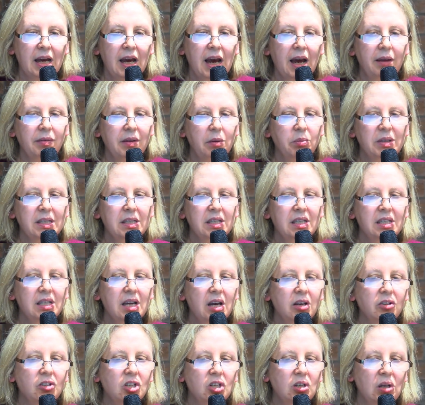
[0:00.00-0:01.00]
And there was
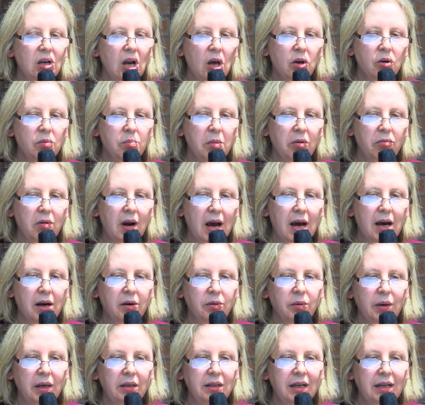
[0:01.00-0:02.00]
such low
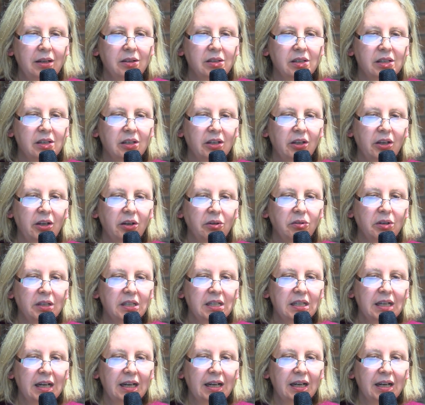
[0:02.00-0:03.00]
morale and
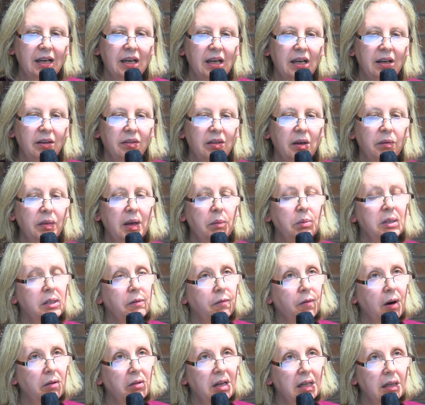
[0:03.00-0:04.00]
insecurity that there was
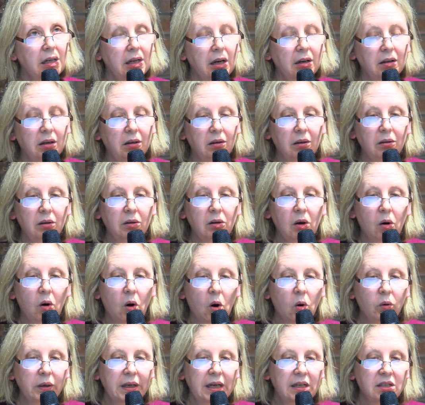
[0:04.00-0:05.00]
very little
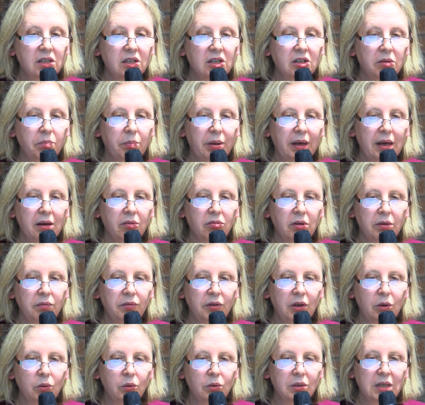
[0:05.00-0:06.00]
honest peer
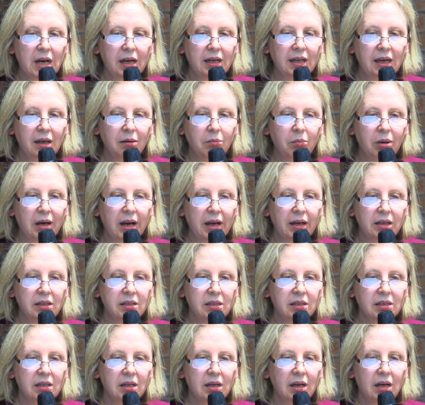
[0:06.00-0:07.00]
review taking
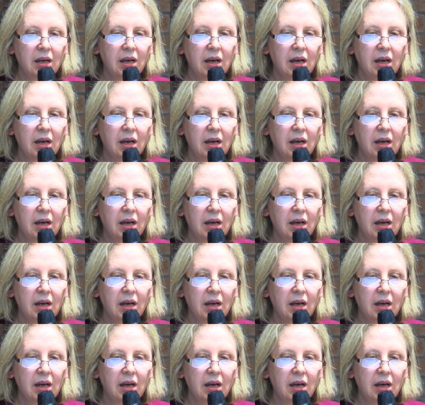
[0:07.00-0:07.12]
place.